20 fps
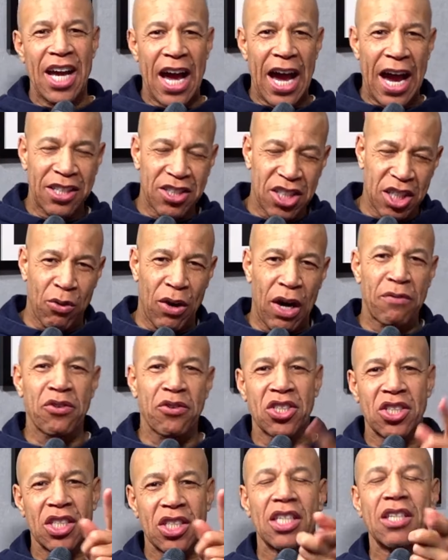Ashley
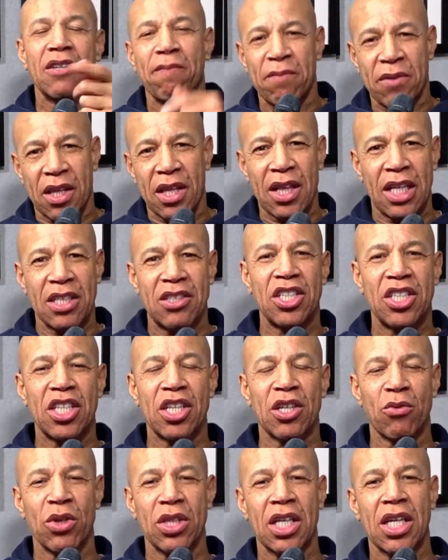referenced it. Let's
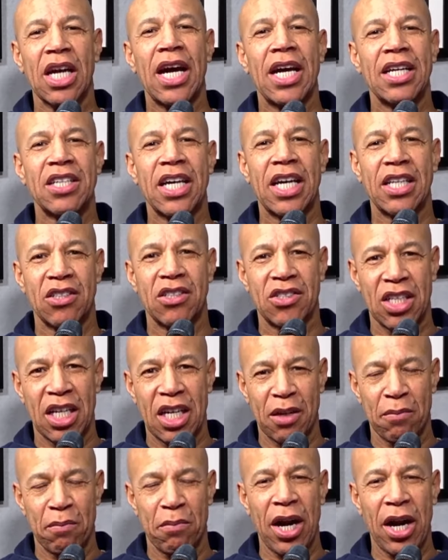hear what the guys had to say at